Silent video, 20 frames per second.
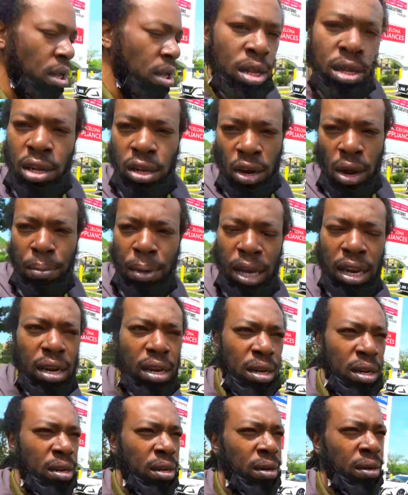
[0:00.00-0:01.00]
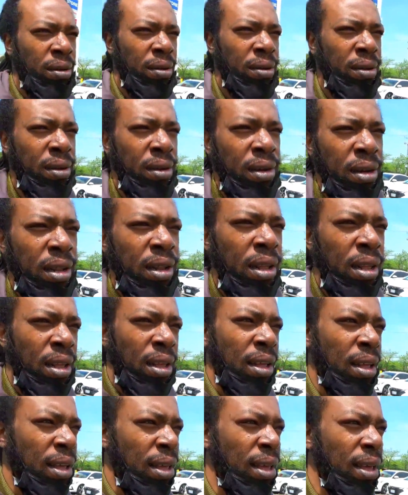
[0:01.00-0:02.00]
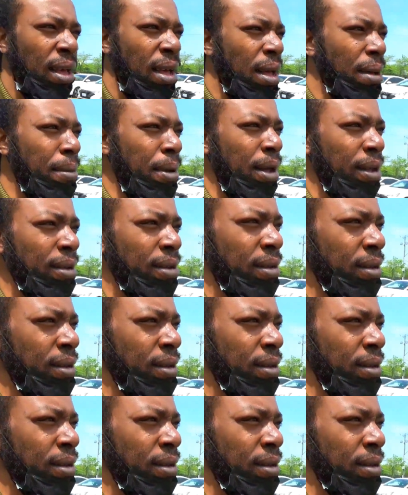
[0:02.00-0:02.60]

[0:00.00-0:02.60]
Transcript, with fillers: You know what I mean? Yeah man.